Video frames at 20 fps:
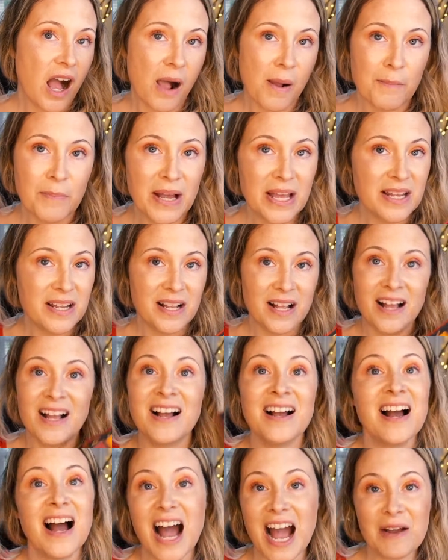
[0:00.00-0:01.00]

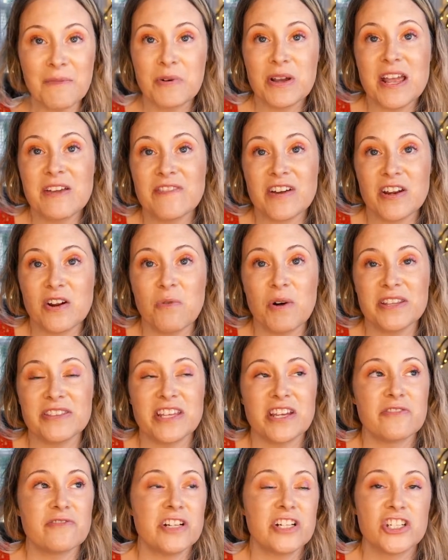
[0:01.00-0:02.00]
if I don't want
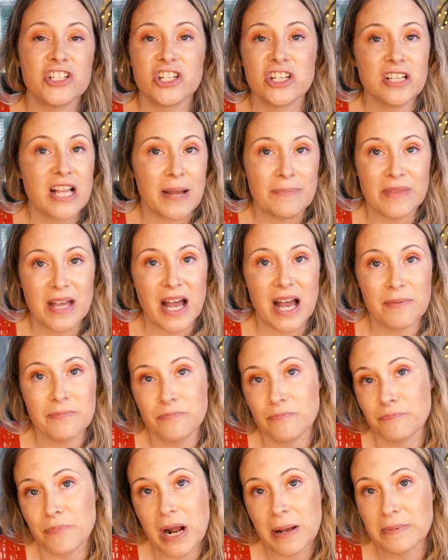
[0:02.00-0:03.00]
the original, I'm
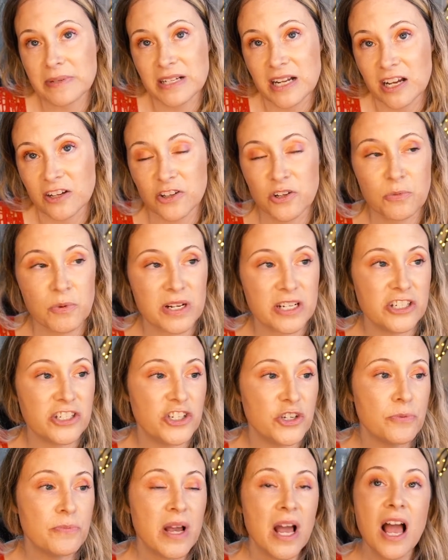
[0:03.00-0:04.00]
probably not going to want to
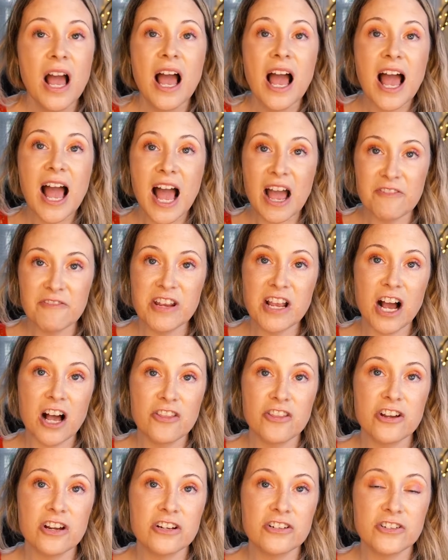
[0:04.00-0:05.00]
dupe. Every
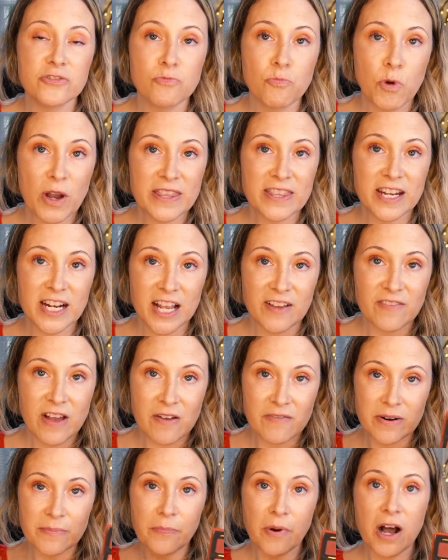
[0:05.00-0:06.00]
other one that I have
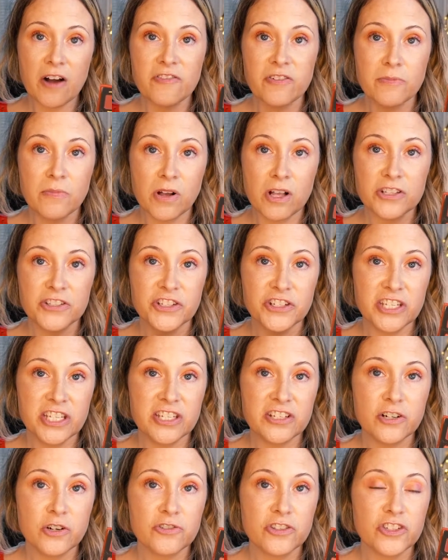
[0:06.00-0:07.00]
ever bought from Alter
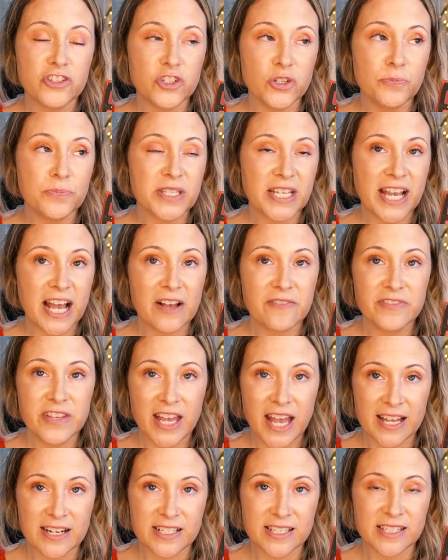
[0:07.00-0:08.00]
Ego, the dupes, I have
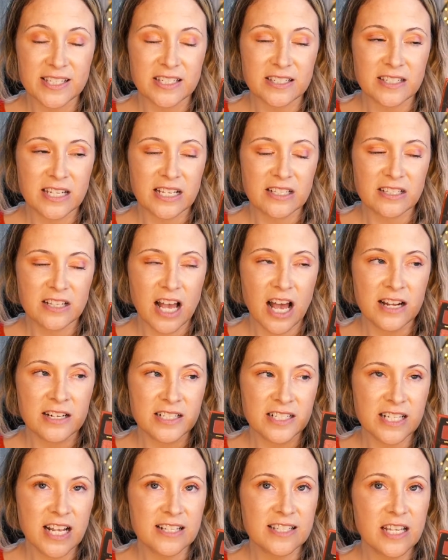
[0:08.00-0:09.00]
the
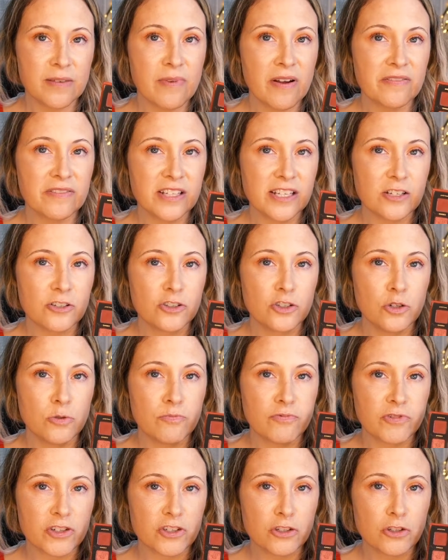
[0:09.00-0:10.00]
Anastasia Beverly Hills
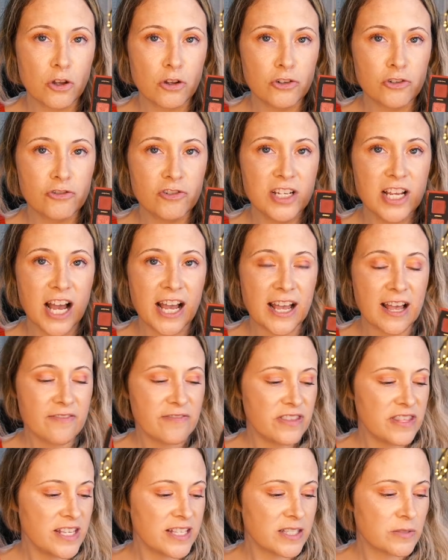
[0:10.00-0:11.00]
dupe for Sultry. I
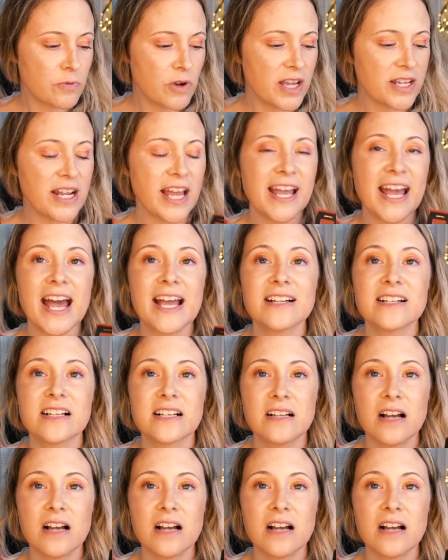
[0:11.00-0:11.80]
have this one. I had